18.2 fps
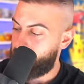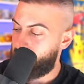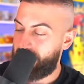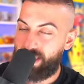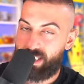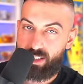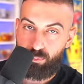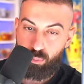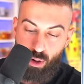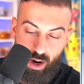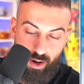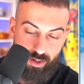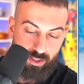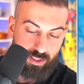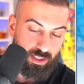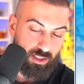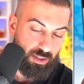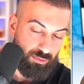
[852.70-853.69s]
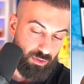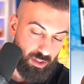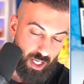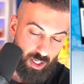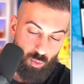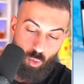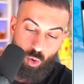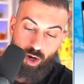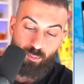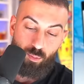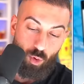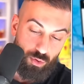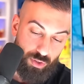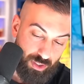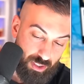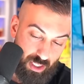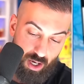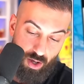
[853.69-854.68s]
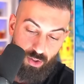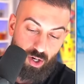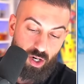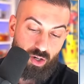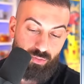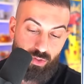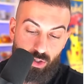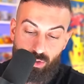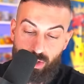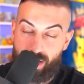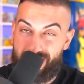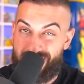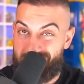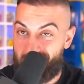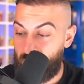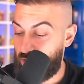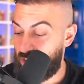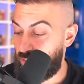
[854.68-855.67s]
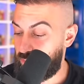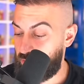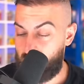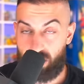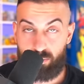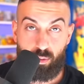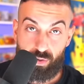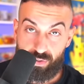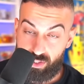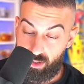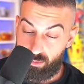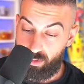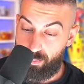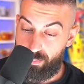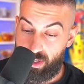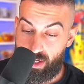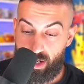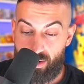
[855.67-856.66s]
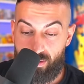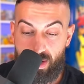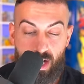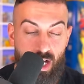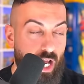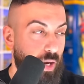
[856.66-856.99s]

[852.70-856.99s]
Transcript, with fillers: these products. If you like one more than the other, if you don't like either of them, if you like both of them, let me know.